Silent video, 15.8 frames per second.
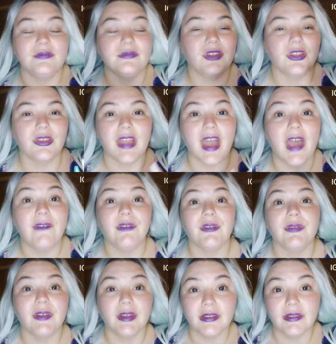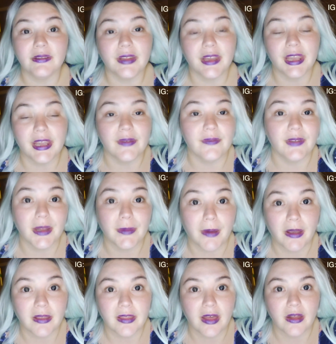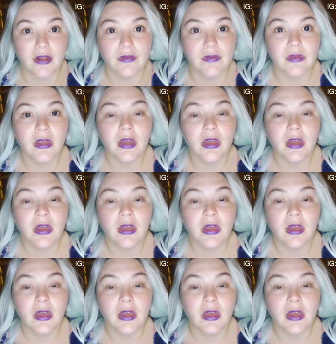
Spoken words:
just everything that you can feel about yourselves.